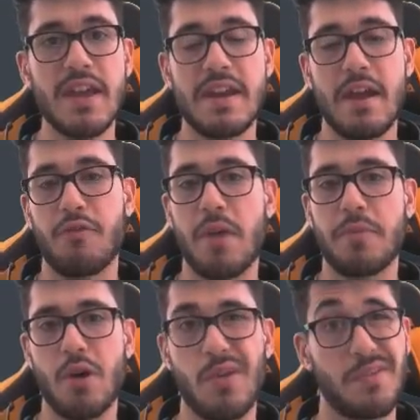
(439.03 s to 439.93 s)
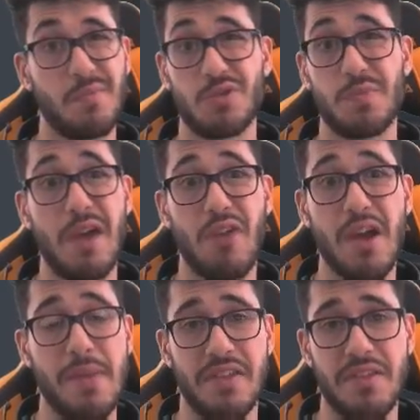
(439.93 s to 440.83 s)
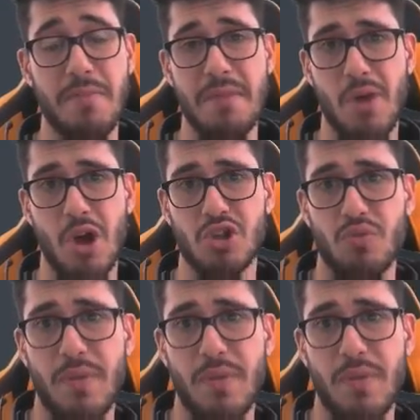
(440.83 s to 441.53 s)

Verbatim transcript: Now, Fabio is a much better right back than Ben Marshall.